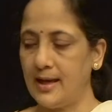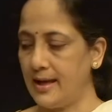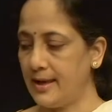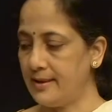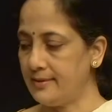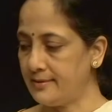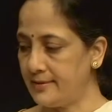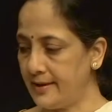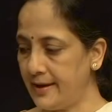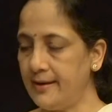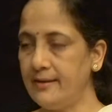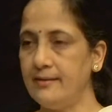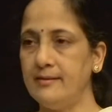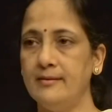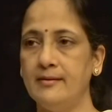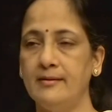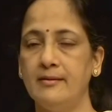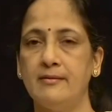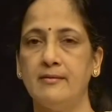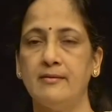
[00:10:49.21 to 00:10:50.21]
and
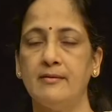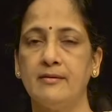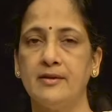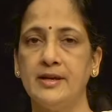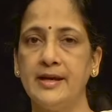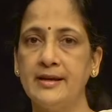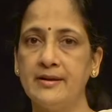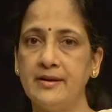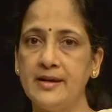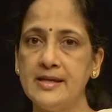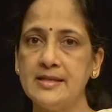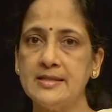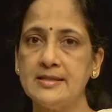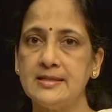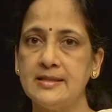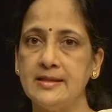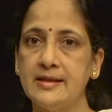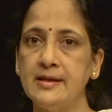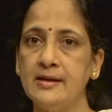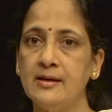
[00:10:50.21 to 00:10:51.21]
then decrease
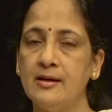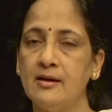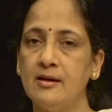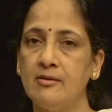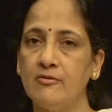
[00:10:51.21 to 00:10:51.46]
the